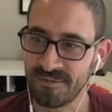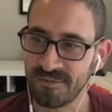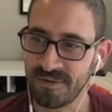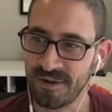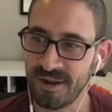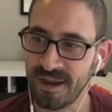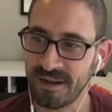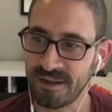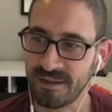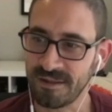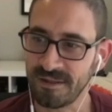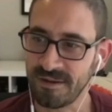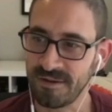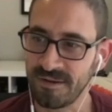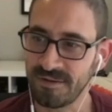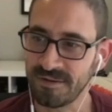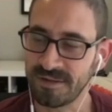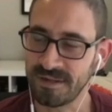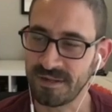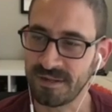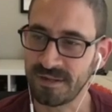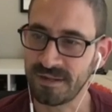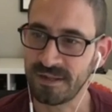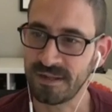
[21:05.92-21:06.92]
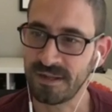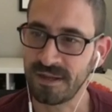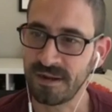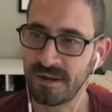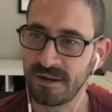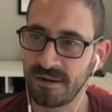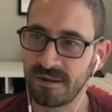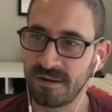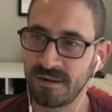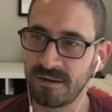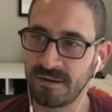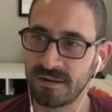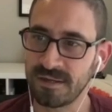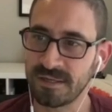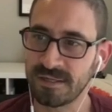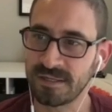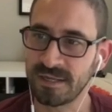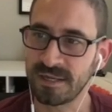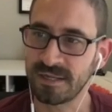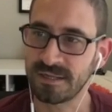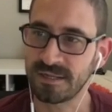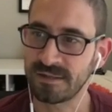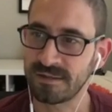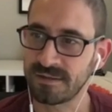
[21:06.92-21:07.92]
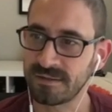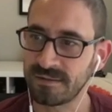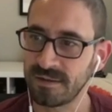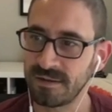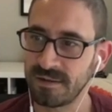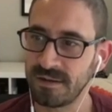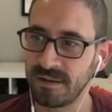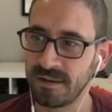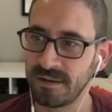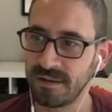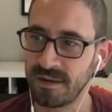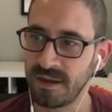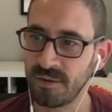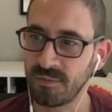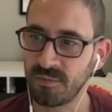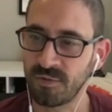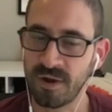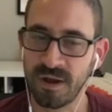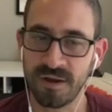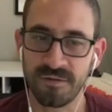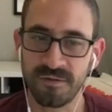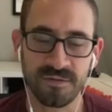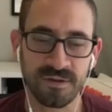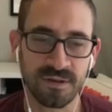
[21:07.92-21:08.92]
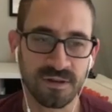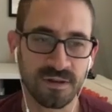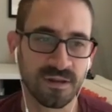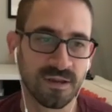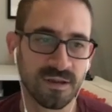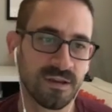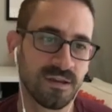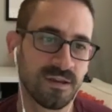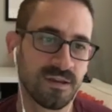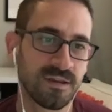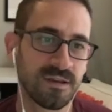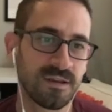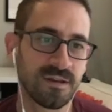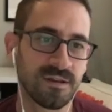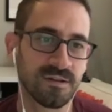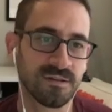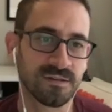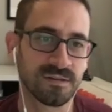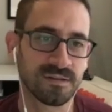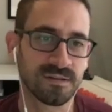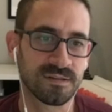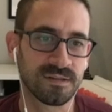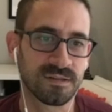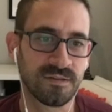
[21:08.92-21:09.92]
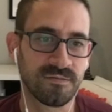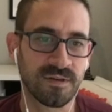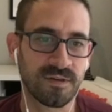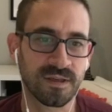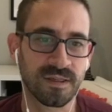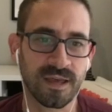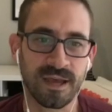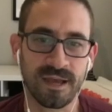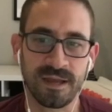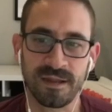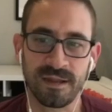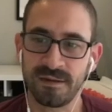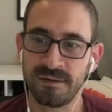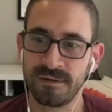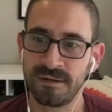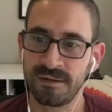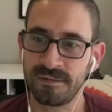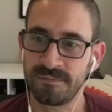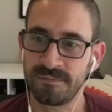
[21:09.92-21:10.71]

we're adding those into there, because that's a nonprofit, stuff like that.